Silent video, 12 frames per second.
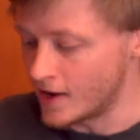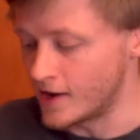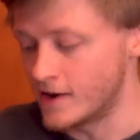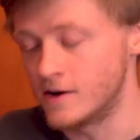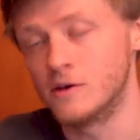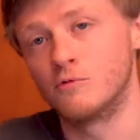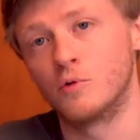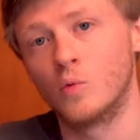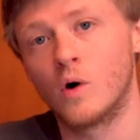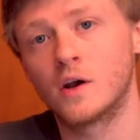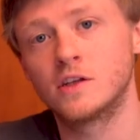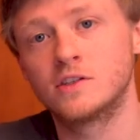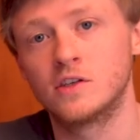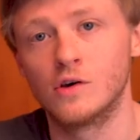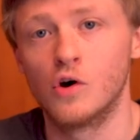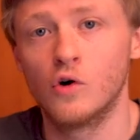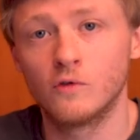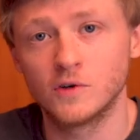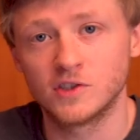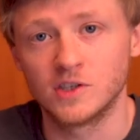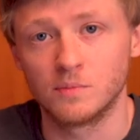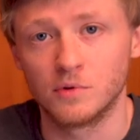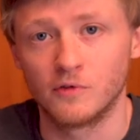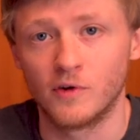And if we wanted to
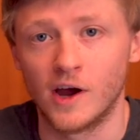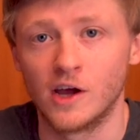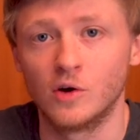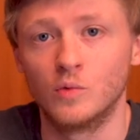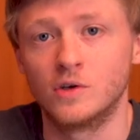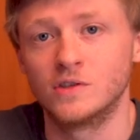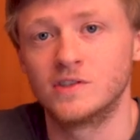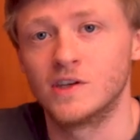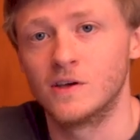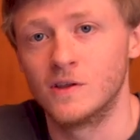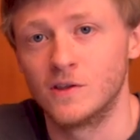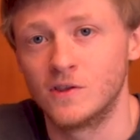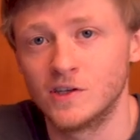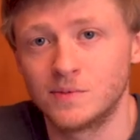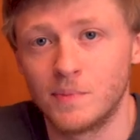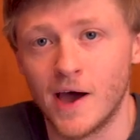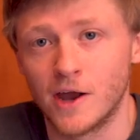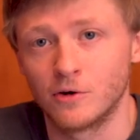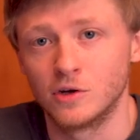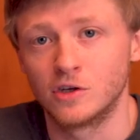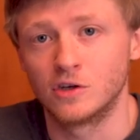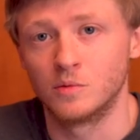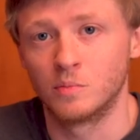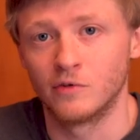oversimplify it, we could say that this battery
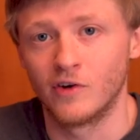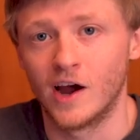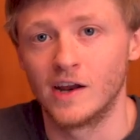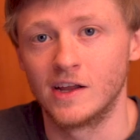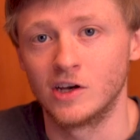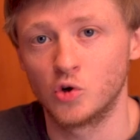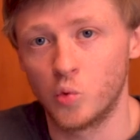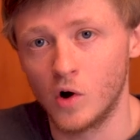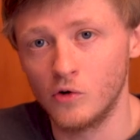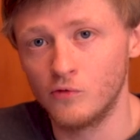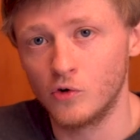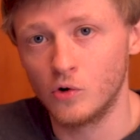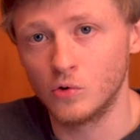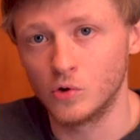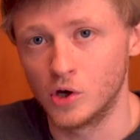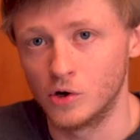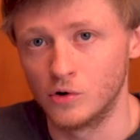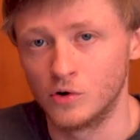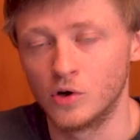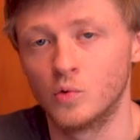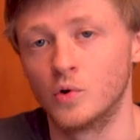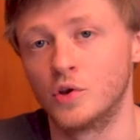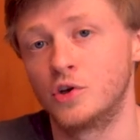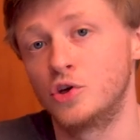could provide a 12 volt load
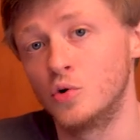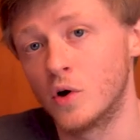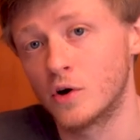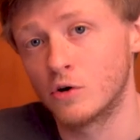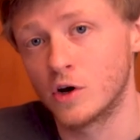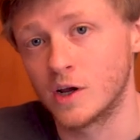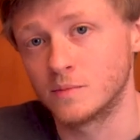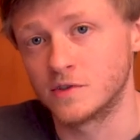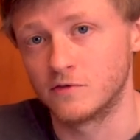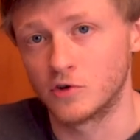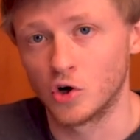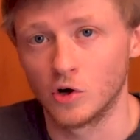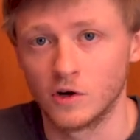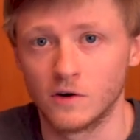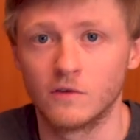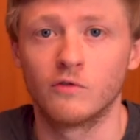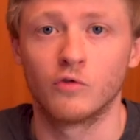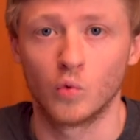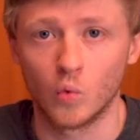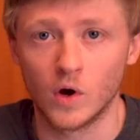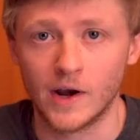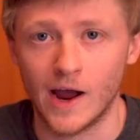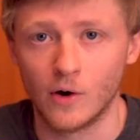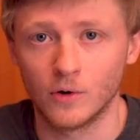with 200 amps of current for
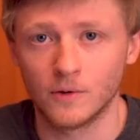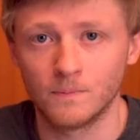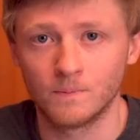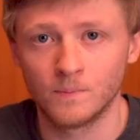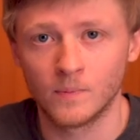one hour.